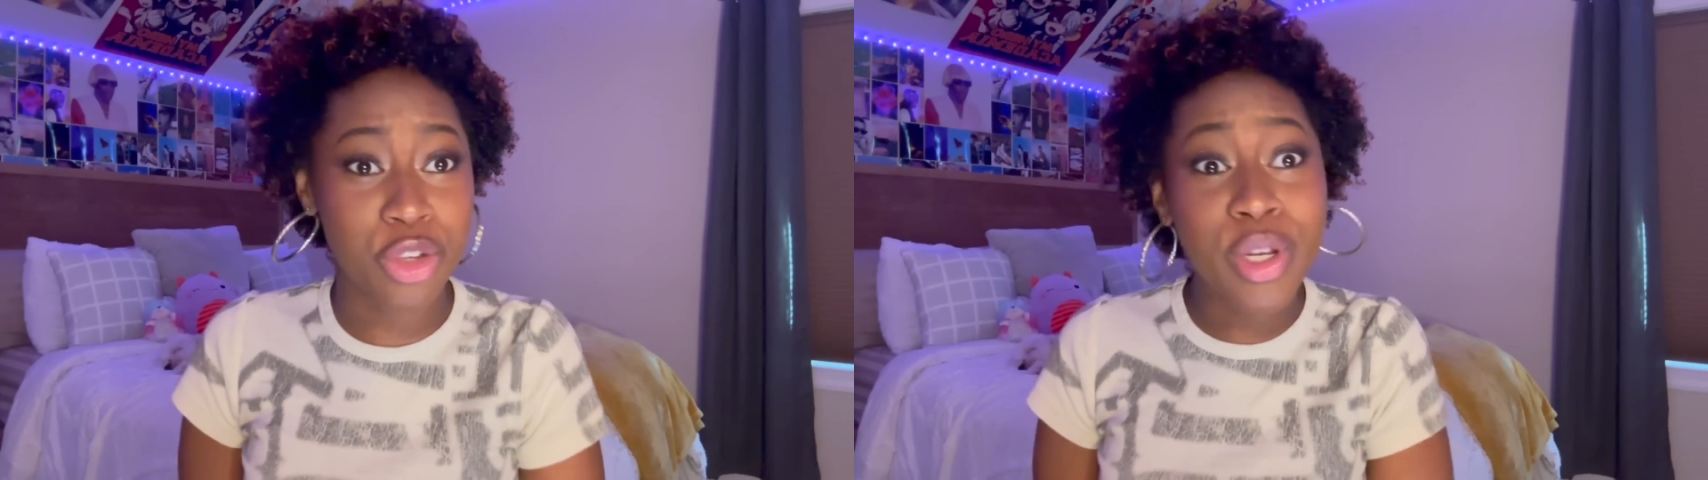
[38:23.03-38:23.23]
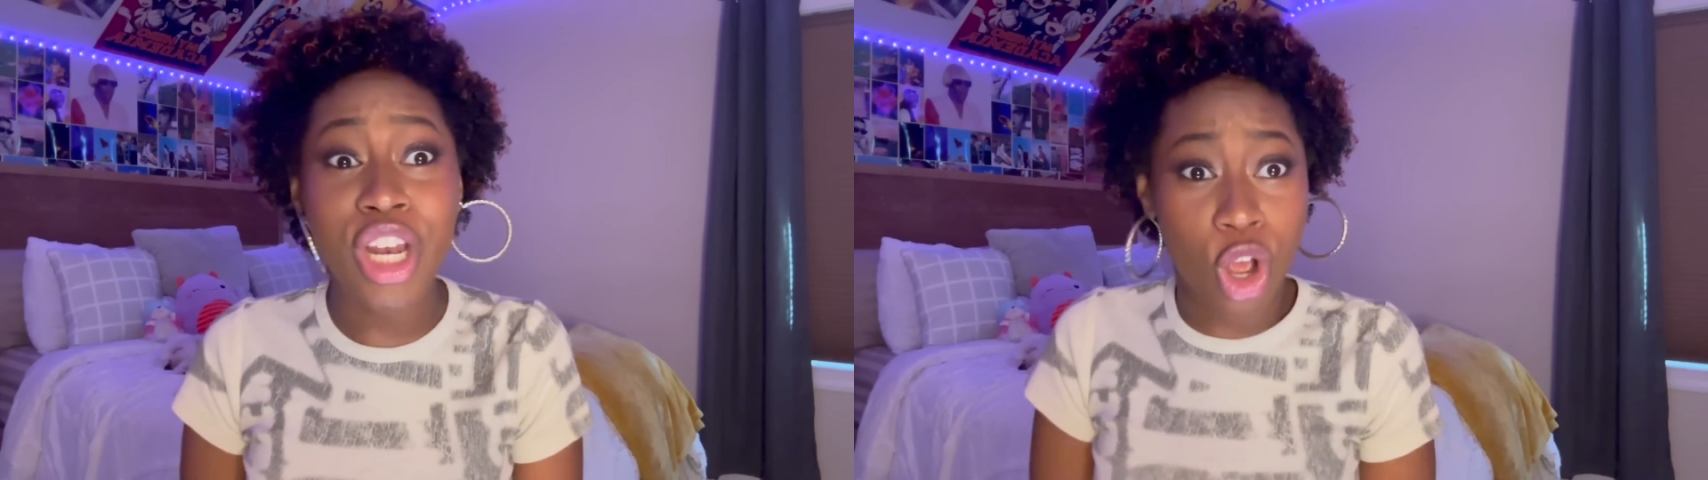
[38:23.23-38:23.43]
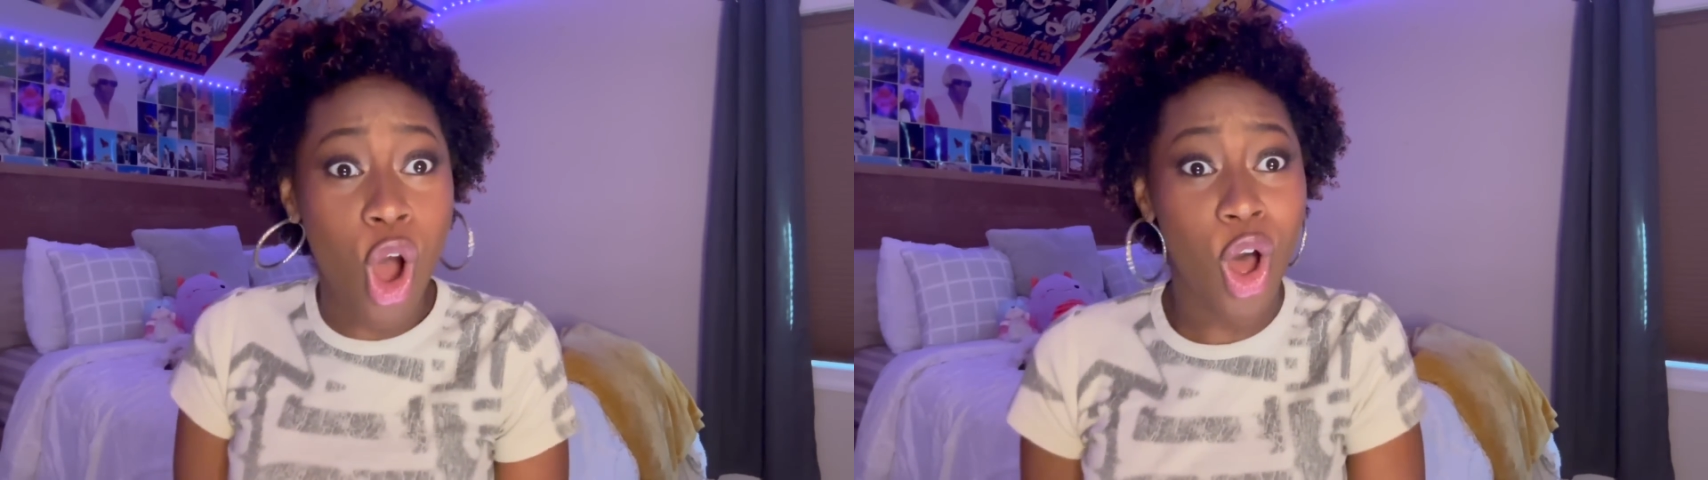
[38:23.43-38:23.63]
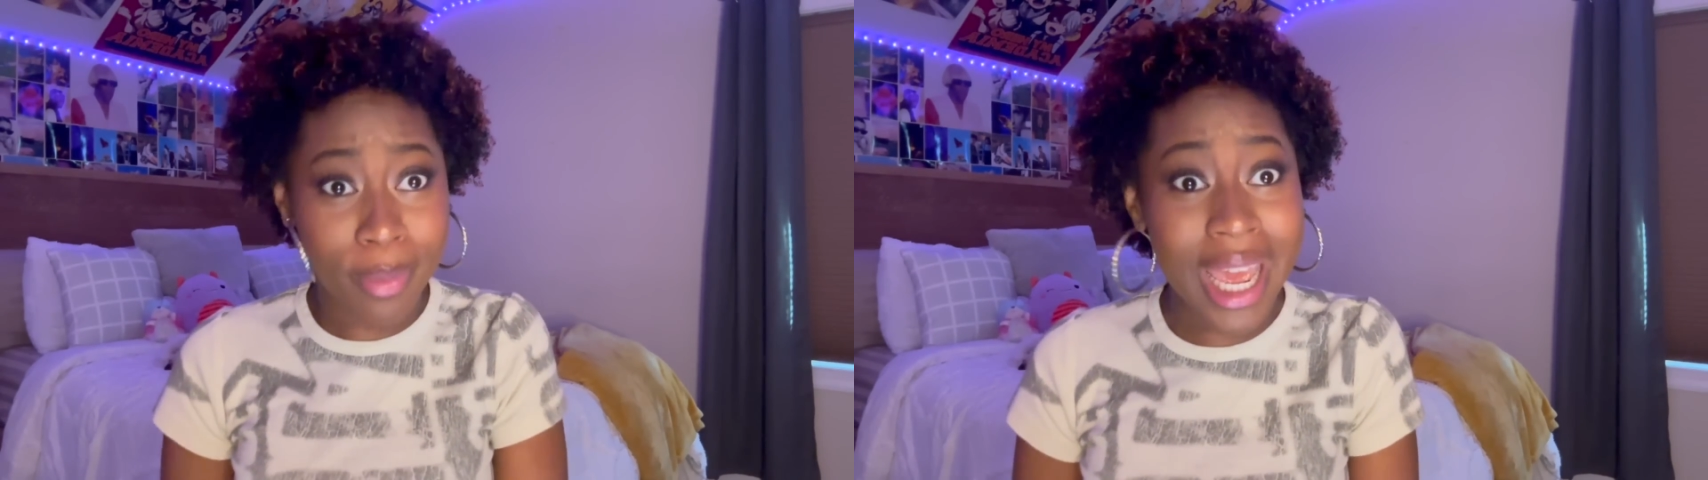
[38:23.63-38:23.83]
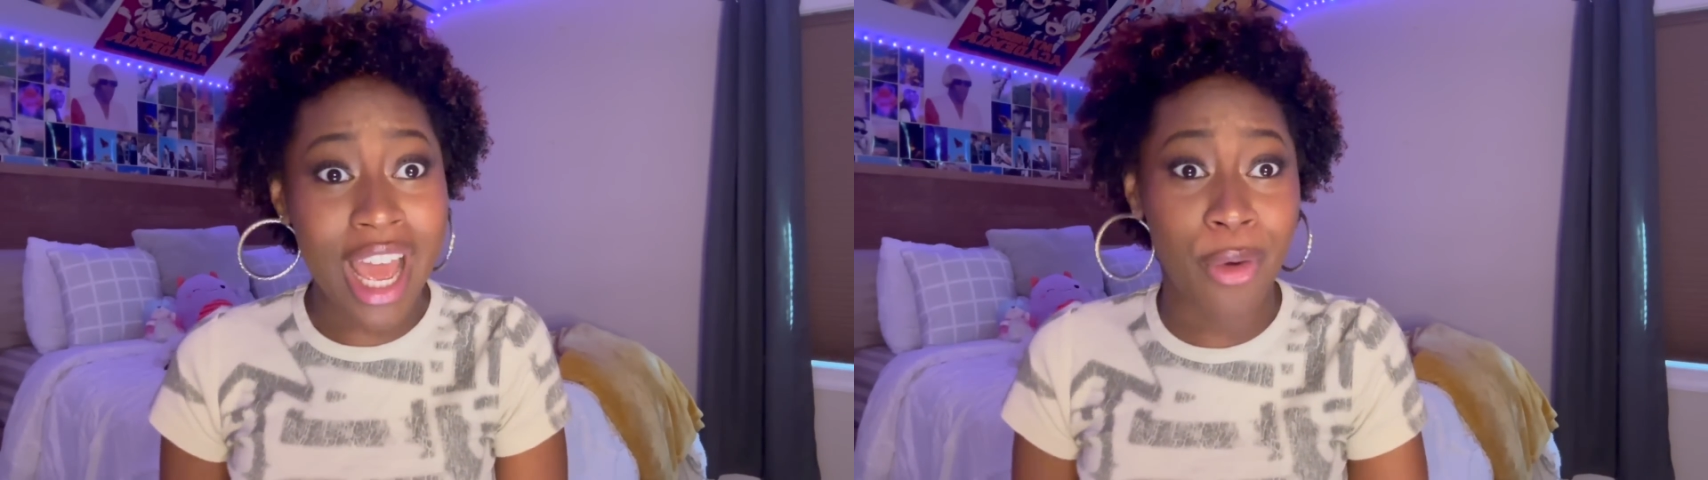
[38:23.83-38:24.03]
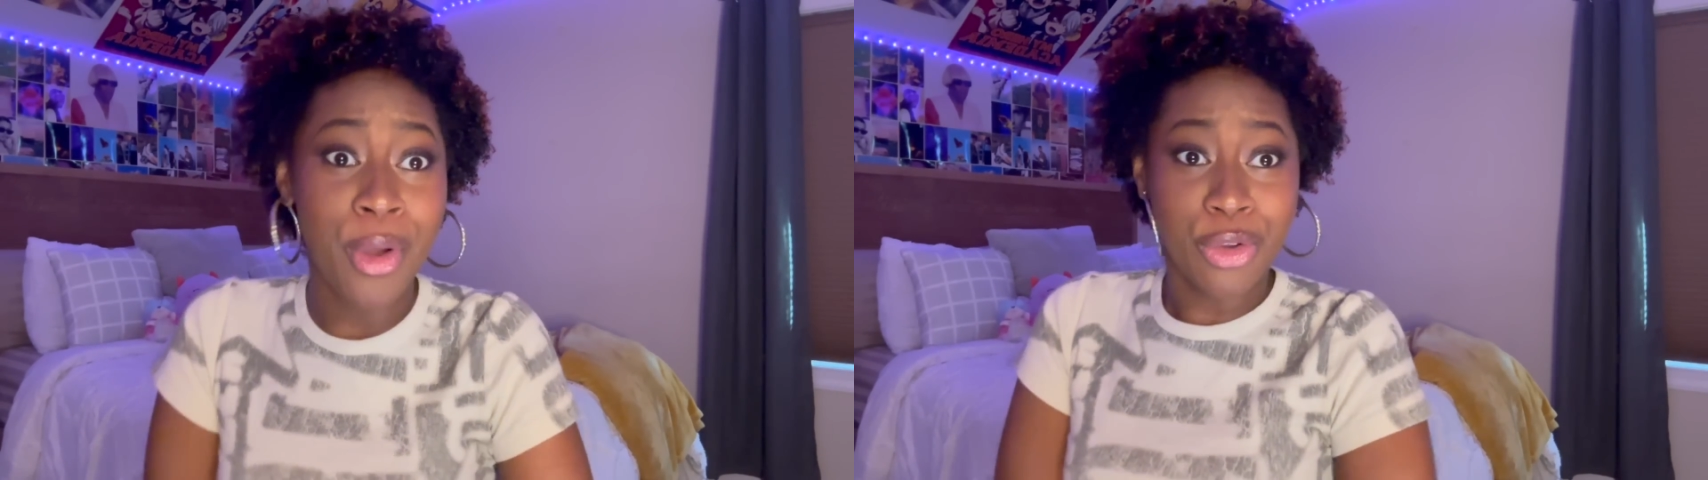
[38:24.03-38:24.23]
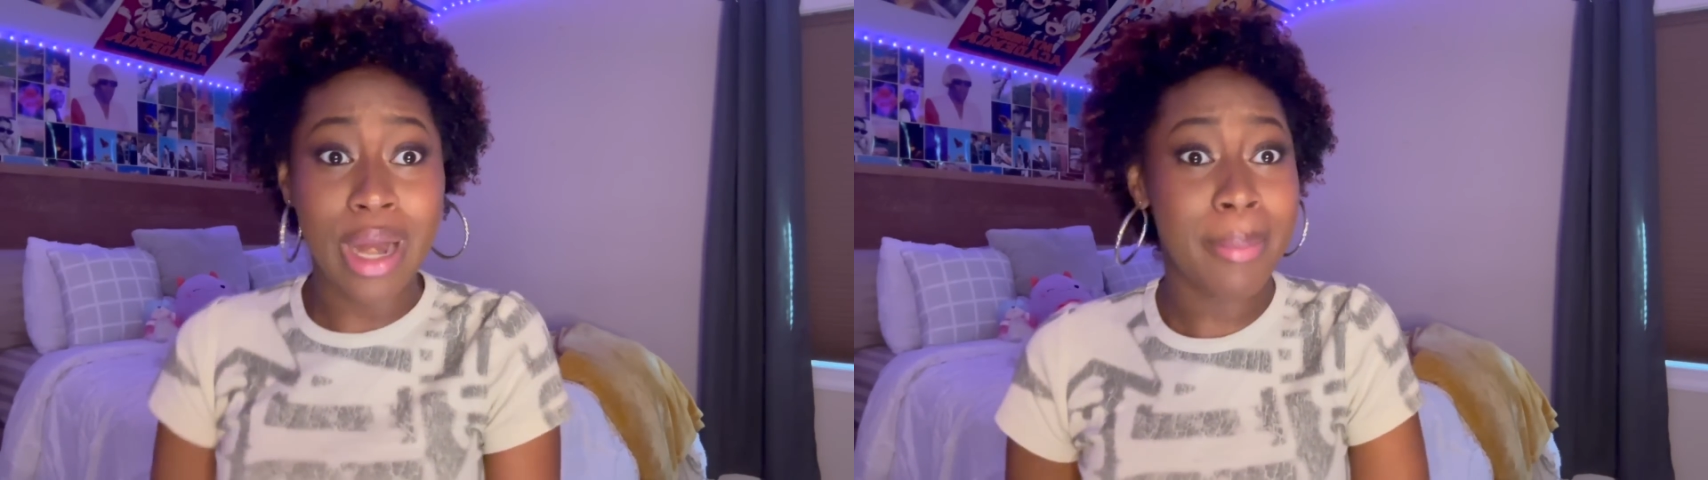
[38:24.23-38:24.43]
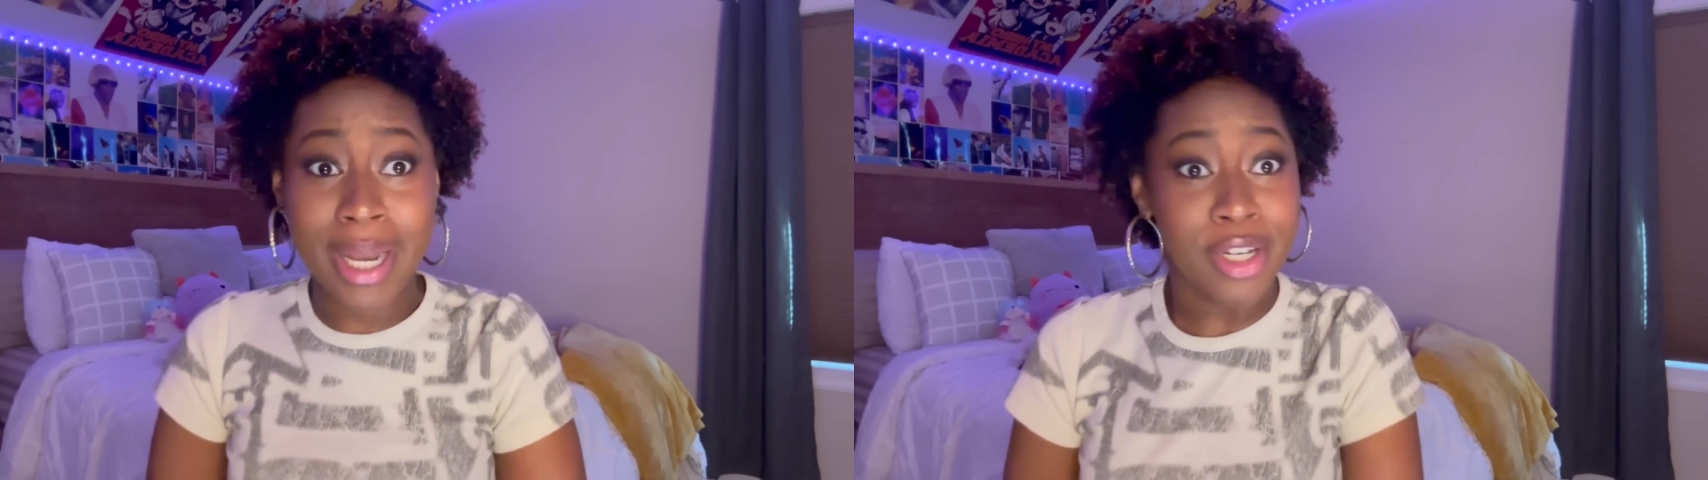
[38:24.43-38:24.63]
you need to calm down. You're
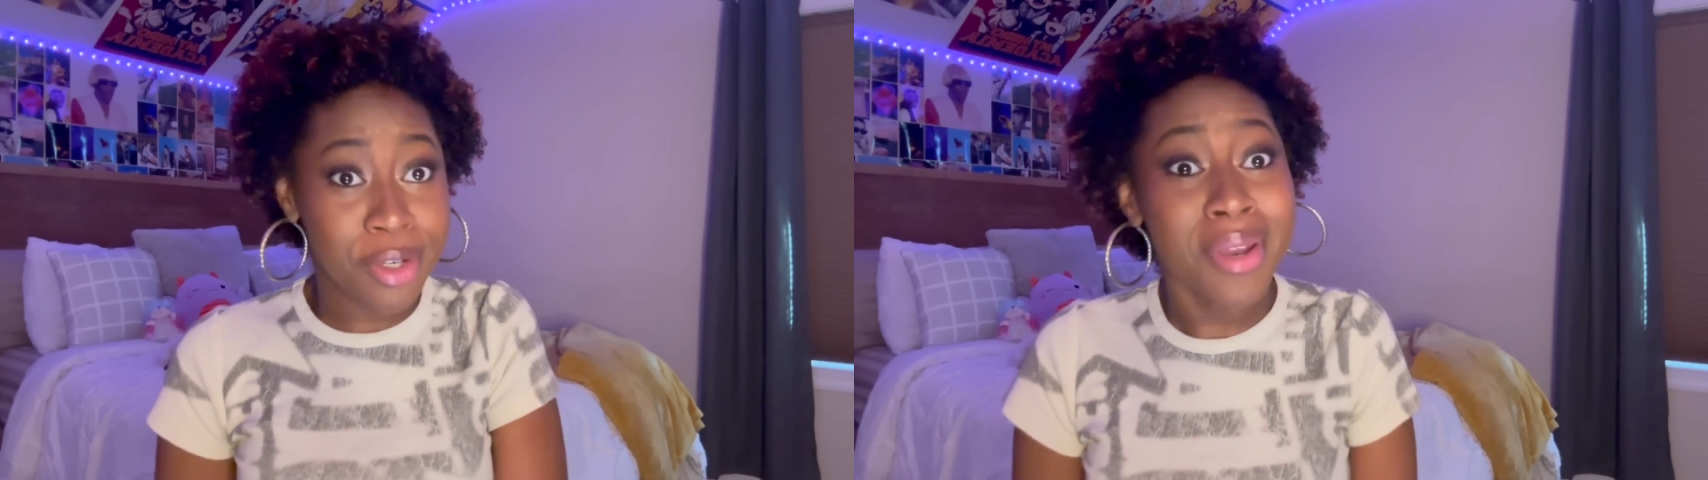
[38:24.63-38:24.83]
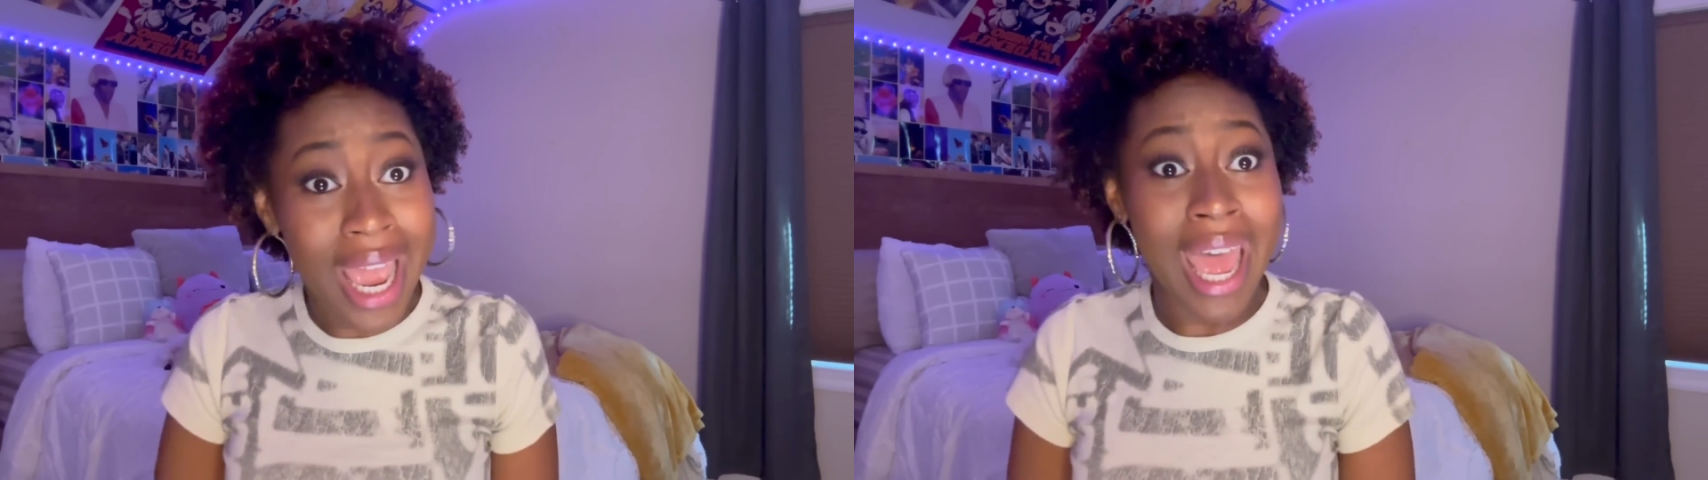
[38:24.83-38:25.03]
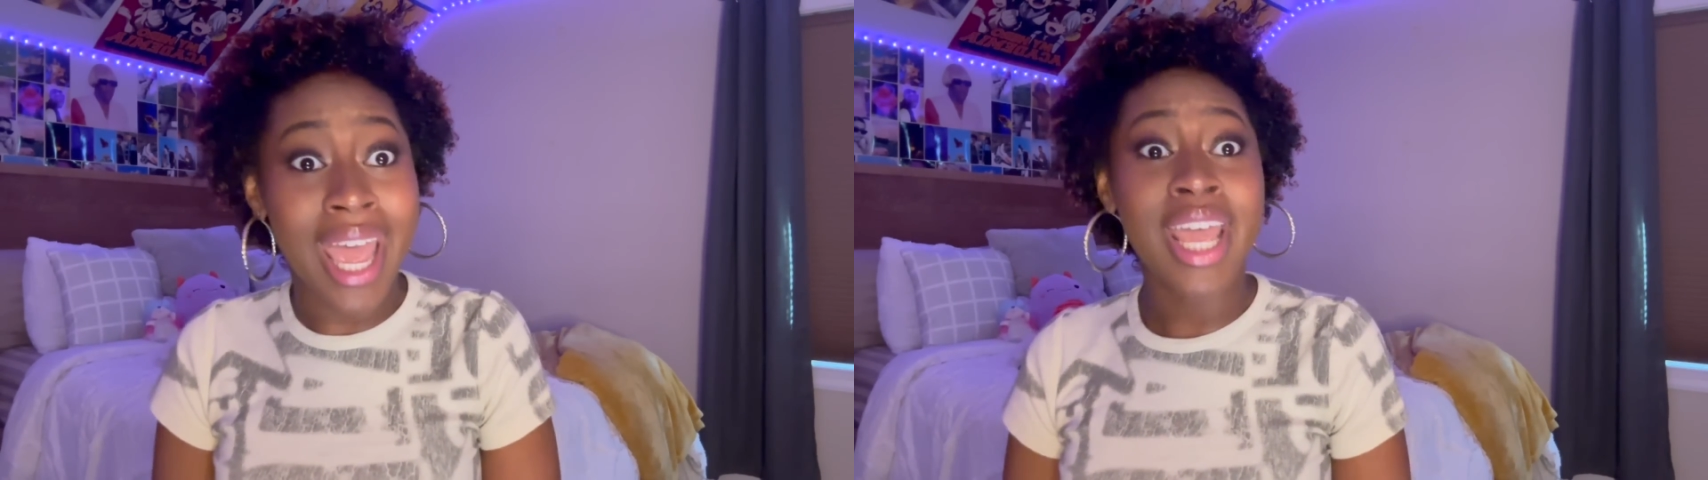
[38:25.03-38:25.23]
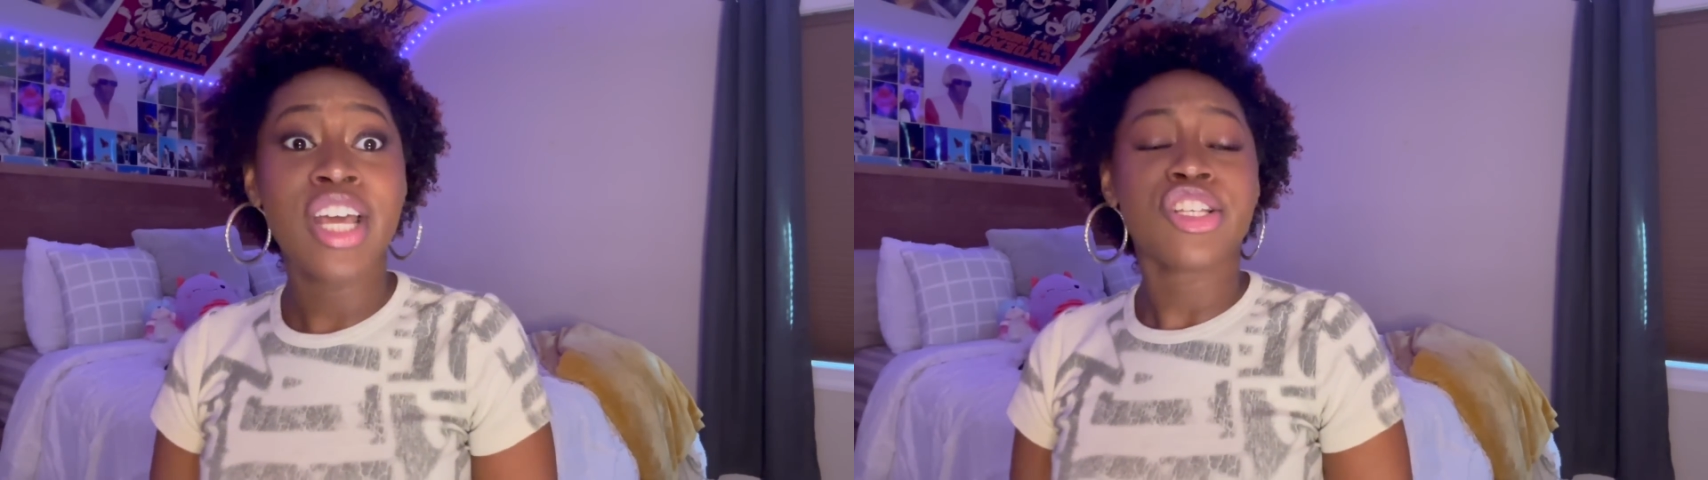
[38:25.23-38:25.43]
not about to do that.